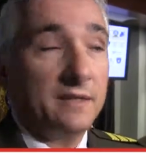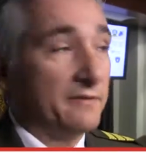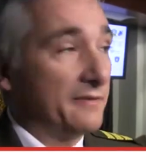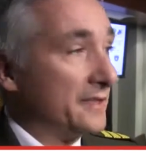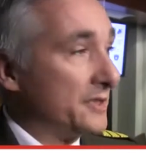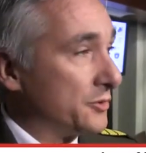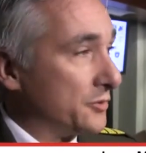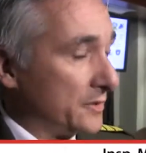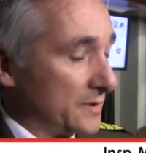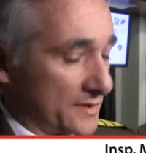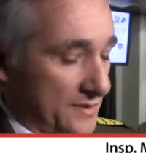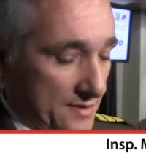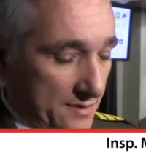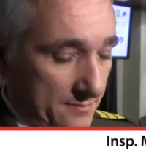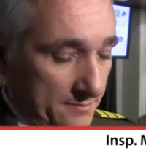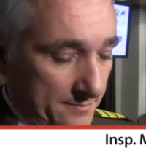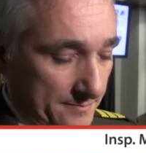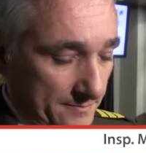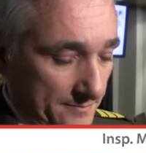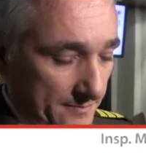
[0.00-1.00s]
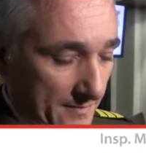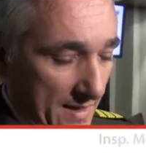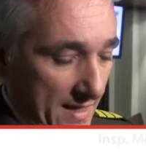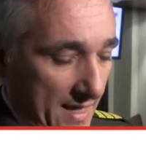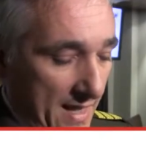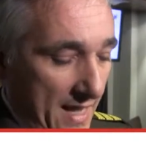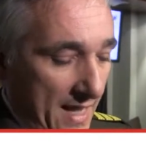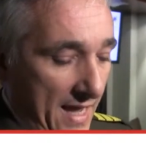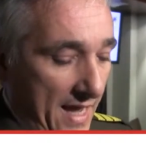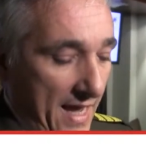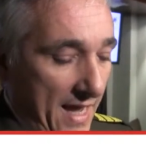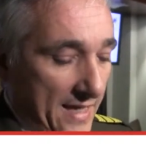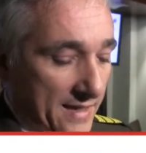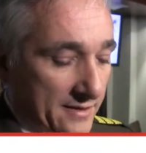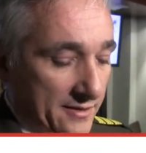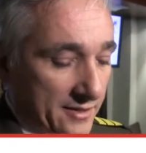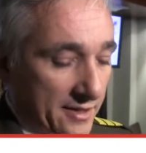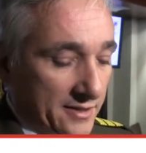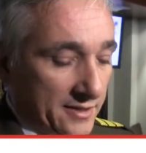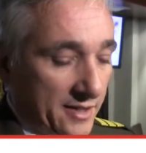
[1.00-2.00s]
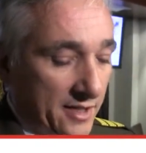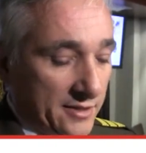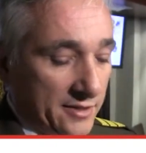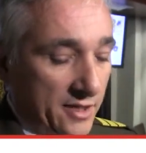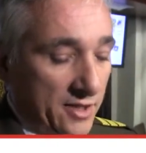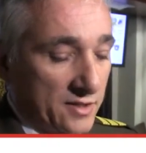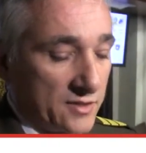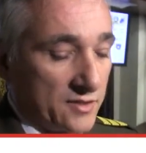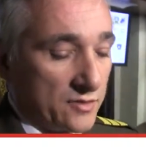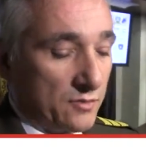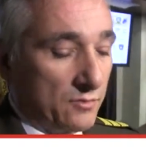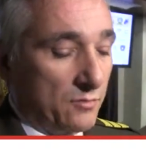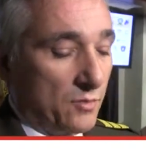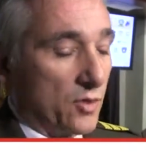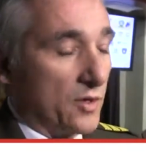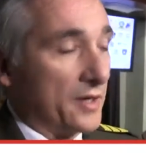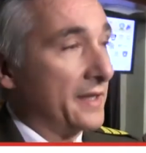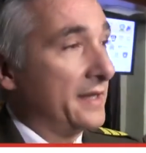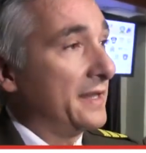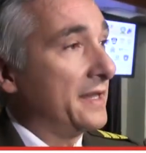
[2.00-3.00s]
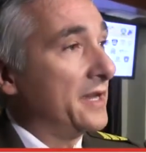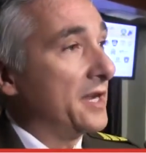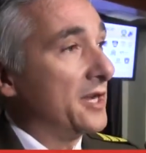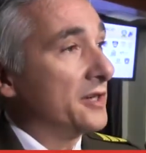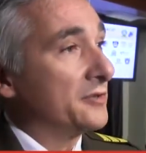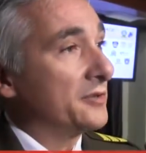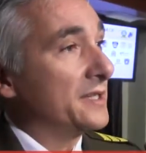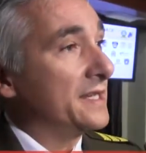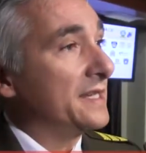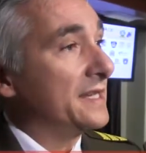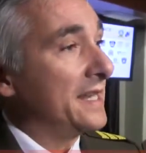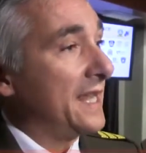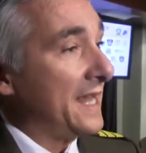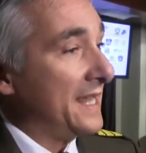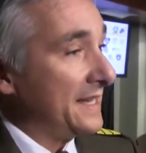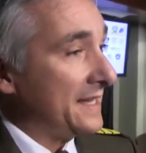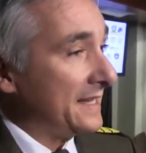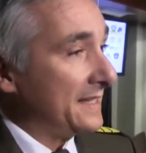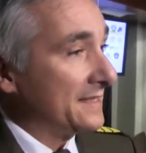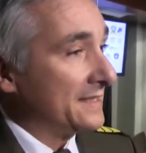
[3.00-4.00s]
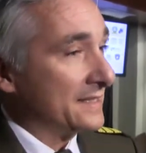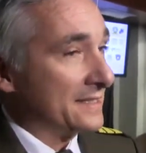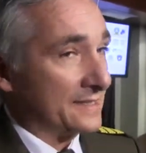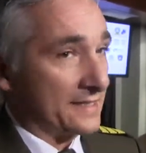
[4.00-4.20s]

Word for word: individuals and to conduct also more than 108